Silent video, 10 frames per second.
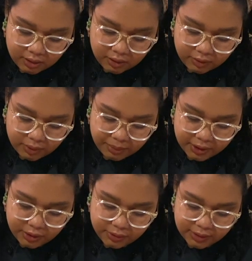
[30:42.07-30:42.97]
So I'm gonna
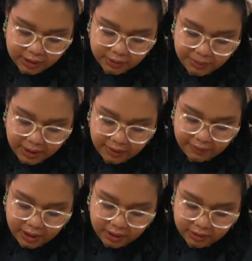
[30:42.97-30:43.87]
use that to my
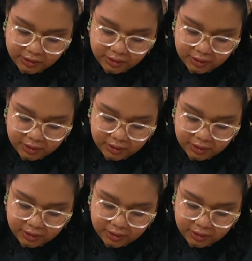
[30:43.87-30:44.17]
advantage.